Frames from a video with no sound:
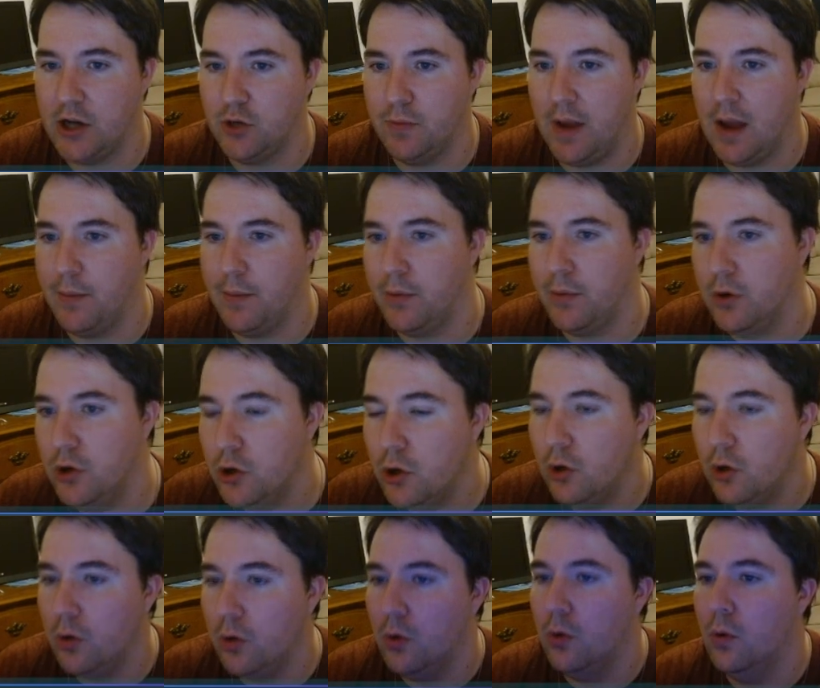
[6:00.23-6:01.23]
map
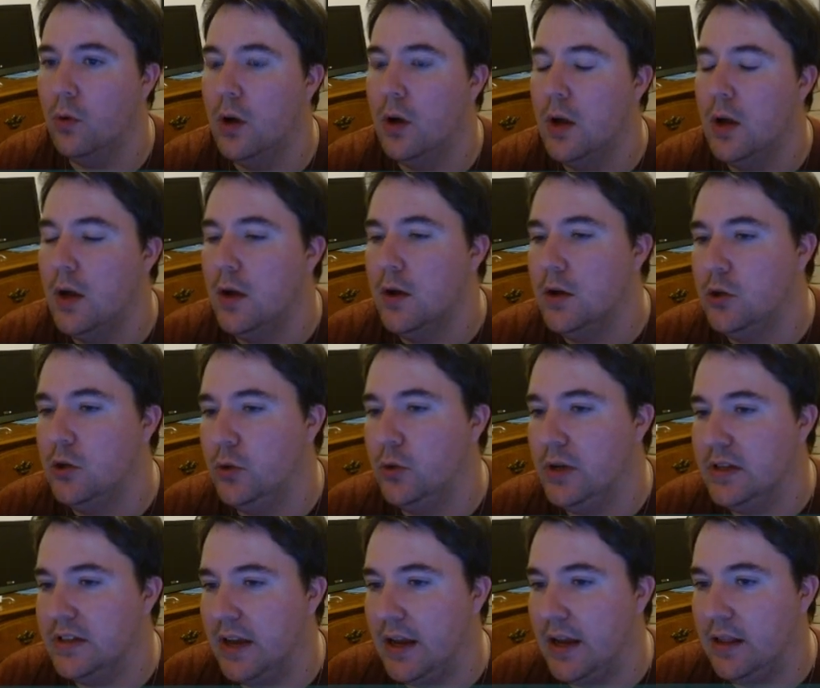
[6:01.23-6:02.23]
new. So we can
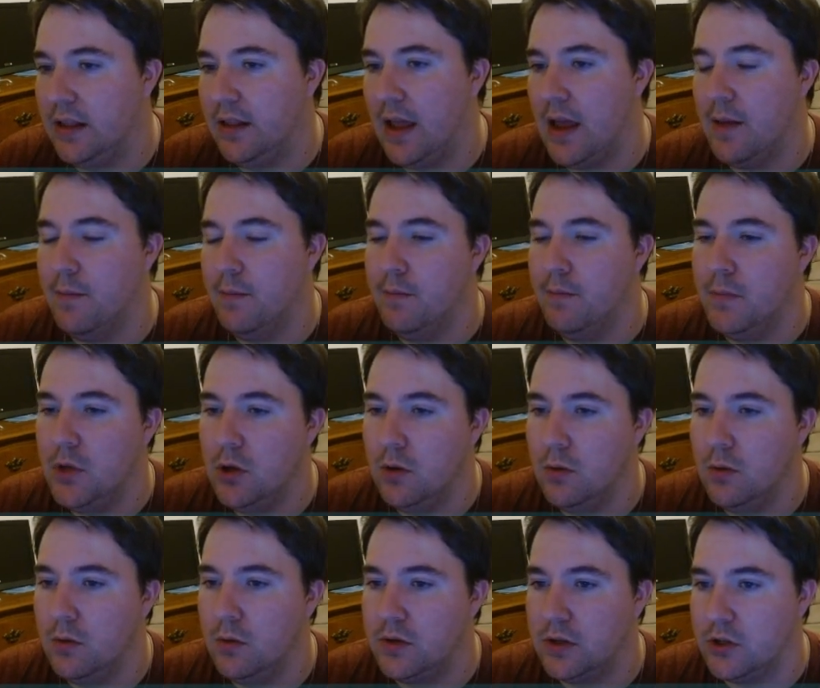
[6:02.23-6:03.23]
say let
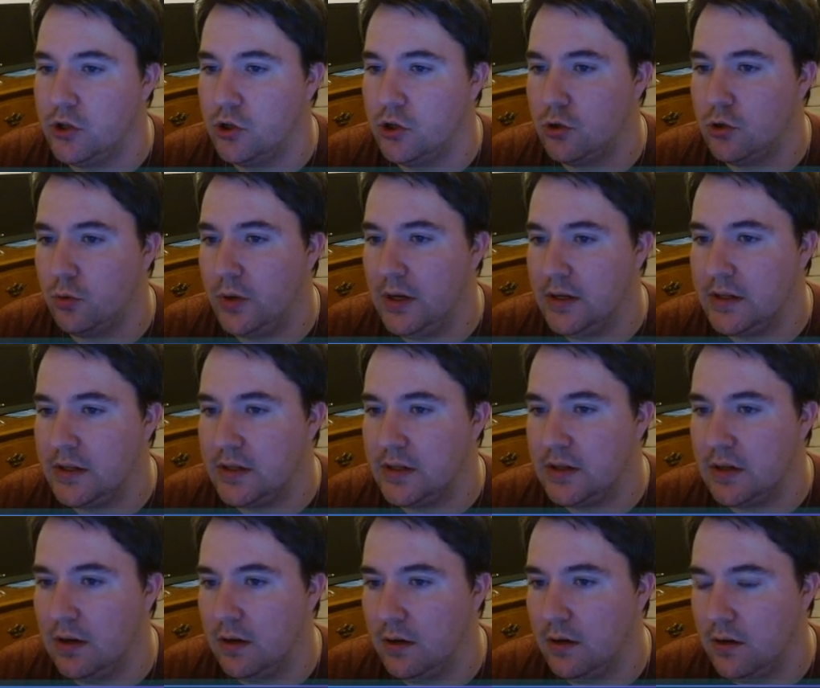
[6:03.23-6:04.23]
mute
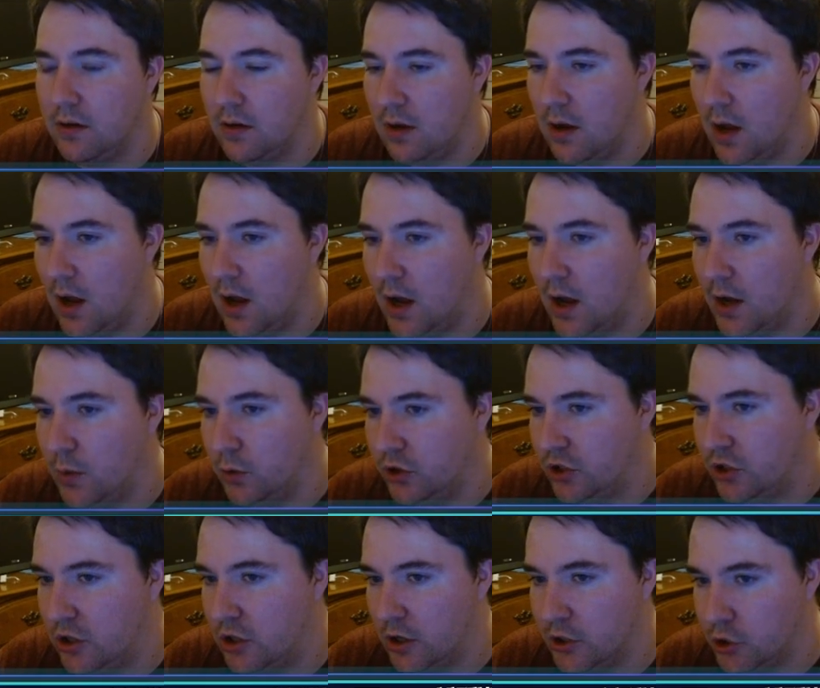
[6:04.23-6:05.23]
streets. We'll
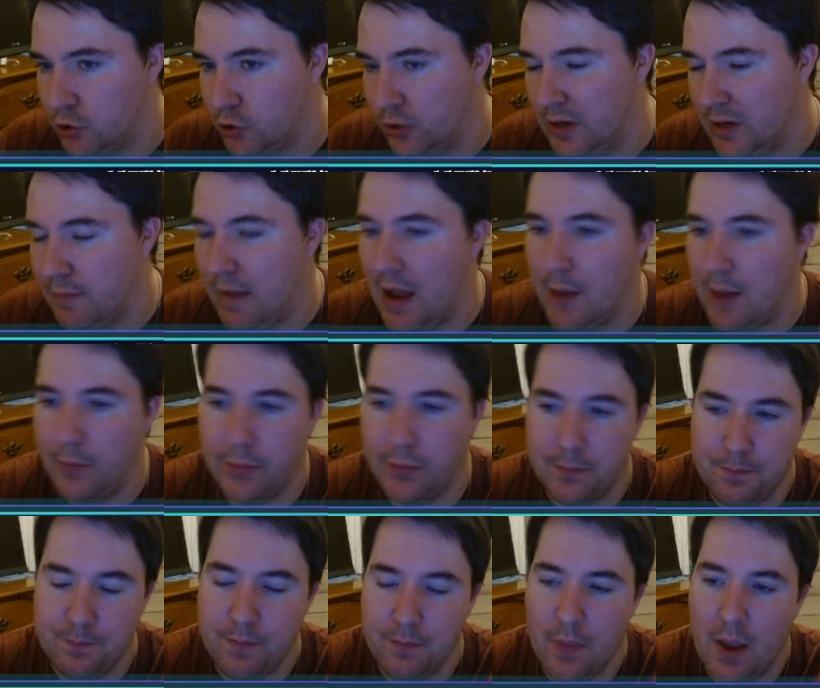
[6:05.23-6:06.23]
just call it street map,
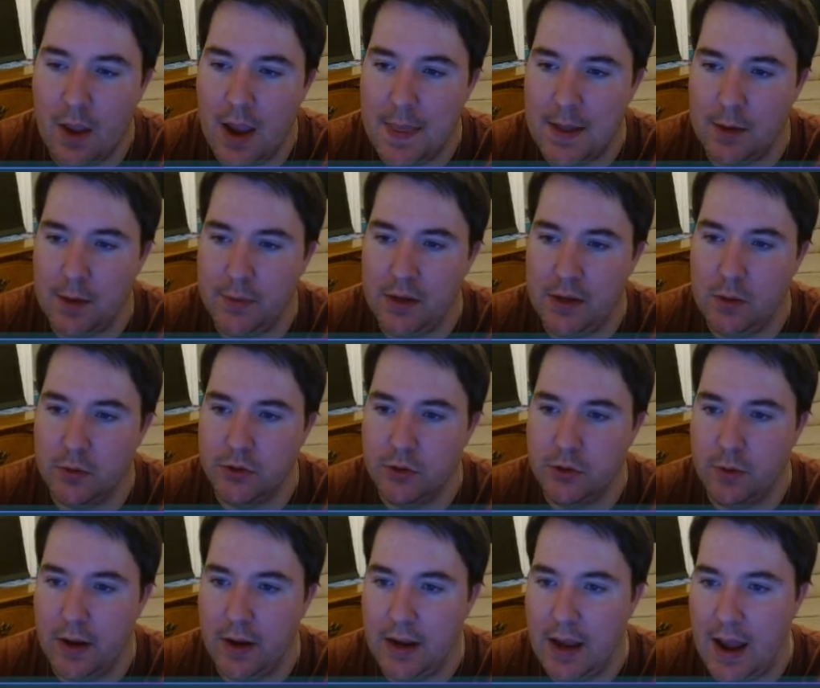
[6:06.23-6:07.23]
and that'll be equal
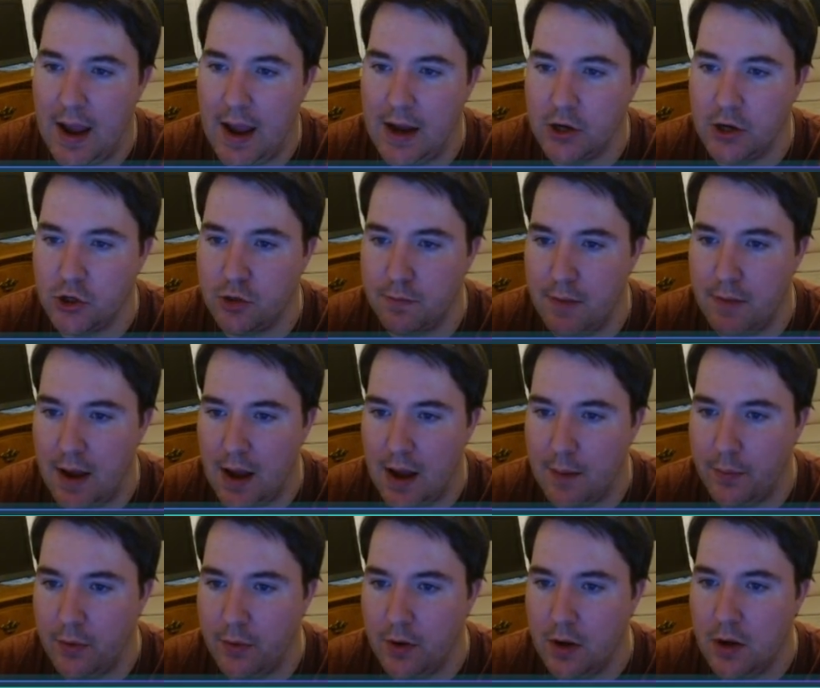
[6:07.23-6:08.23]
to a hash
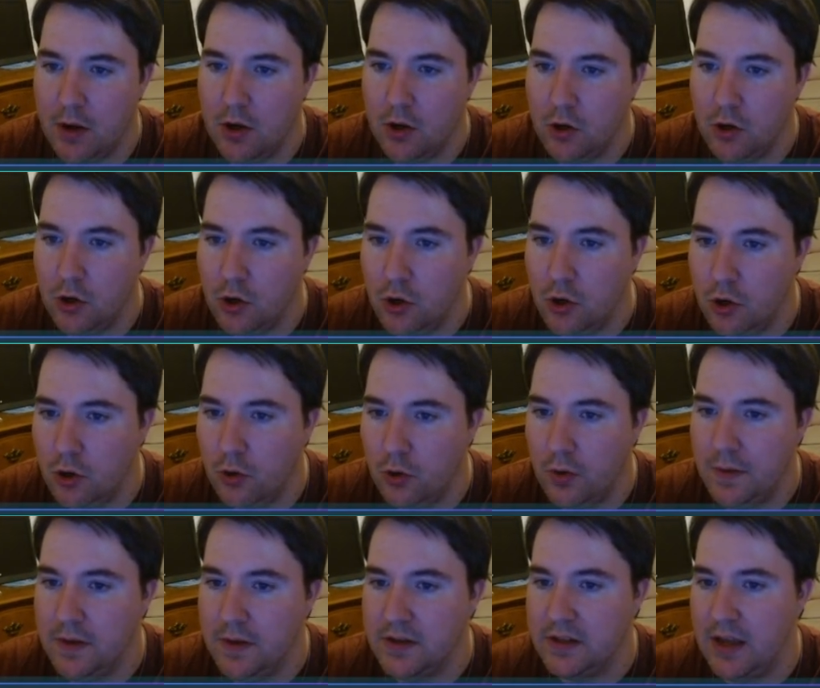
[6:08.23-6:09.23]
map new
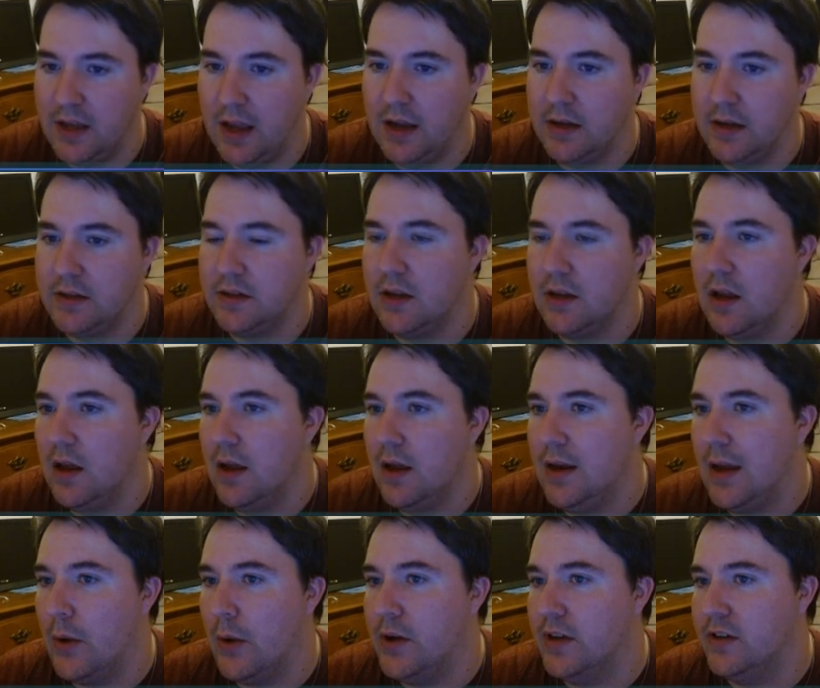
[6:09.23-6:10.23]
in this case.
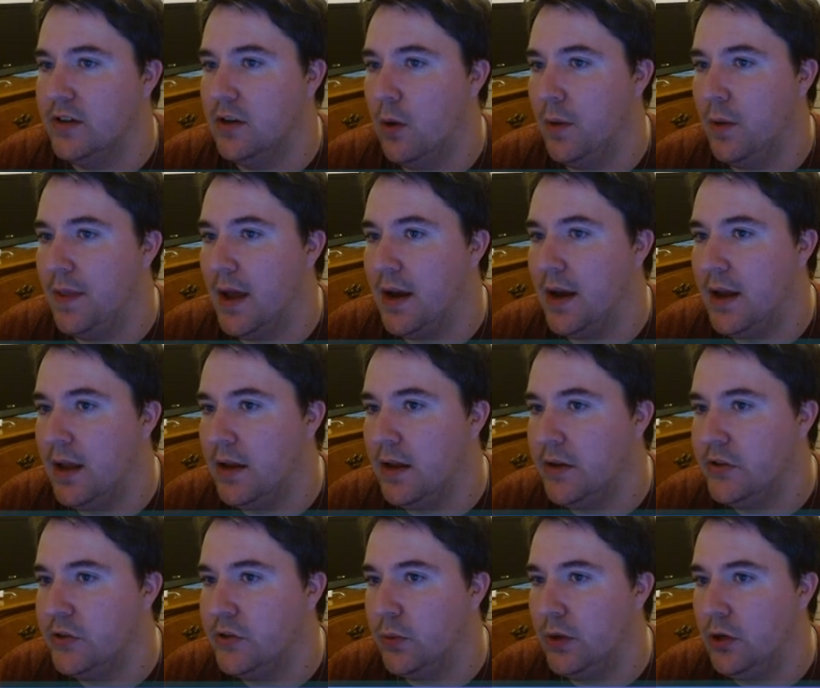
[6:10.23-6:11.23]
Now it doesn't know what that
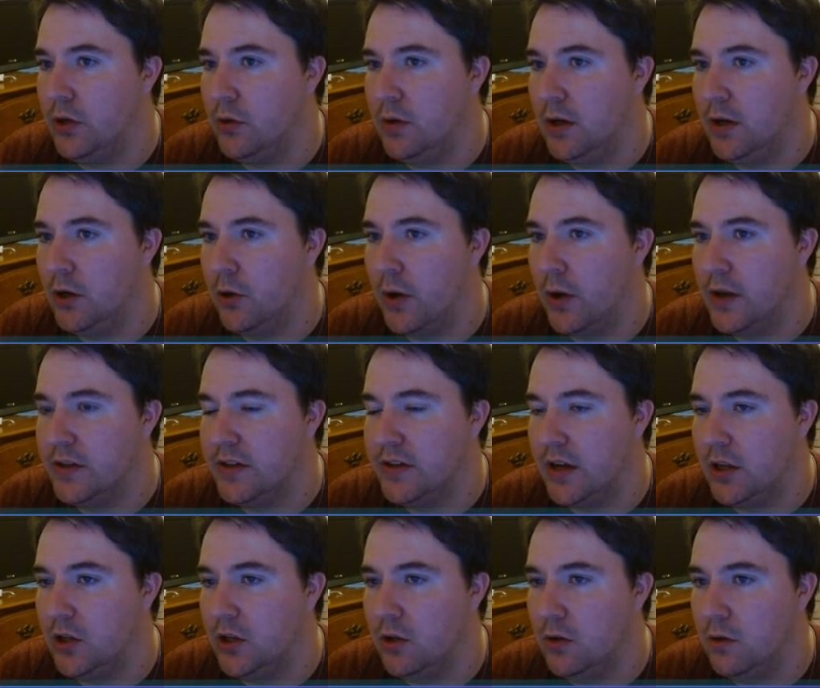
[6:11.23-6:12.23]
is, so we do need to go ahead and say
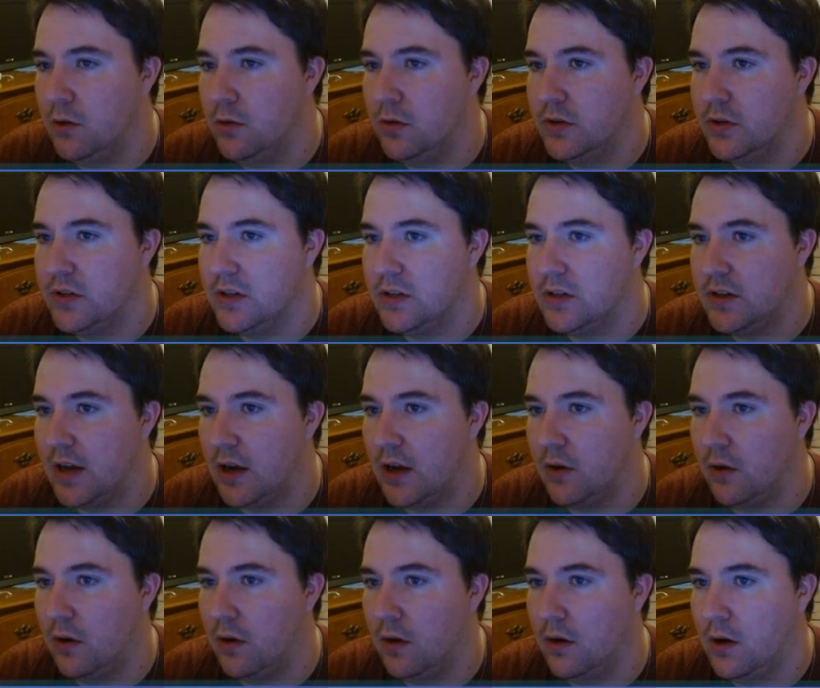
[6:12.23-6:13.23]
use
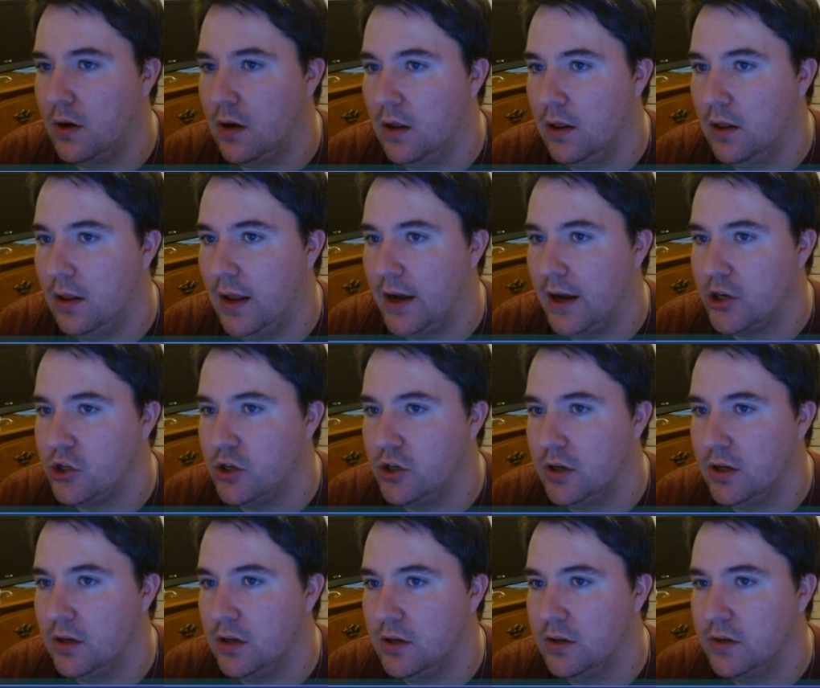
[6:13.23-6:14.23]
standard
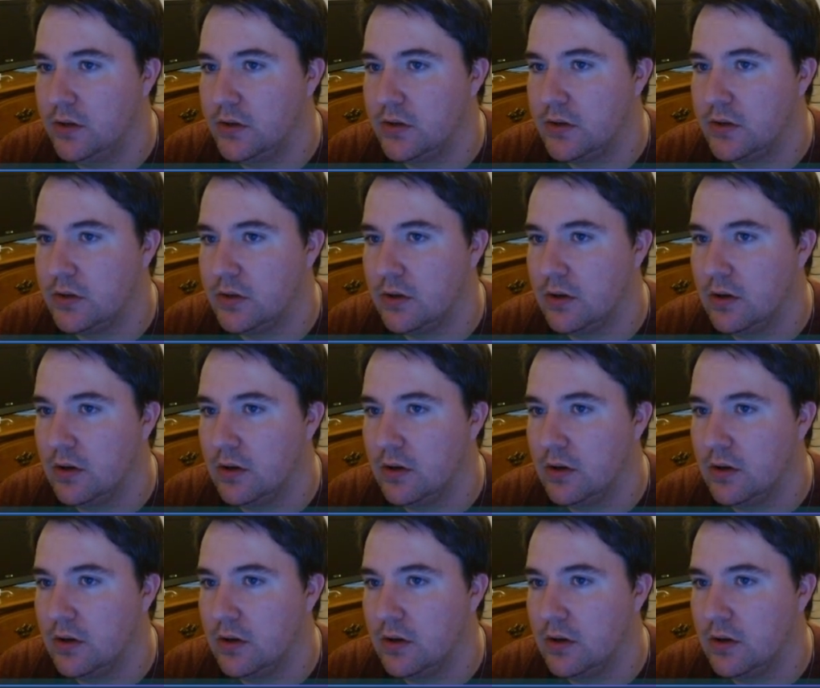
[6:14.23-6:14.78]
collections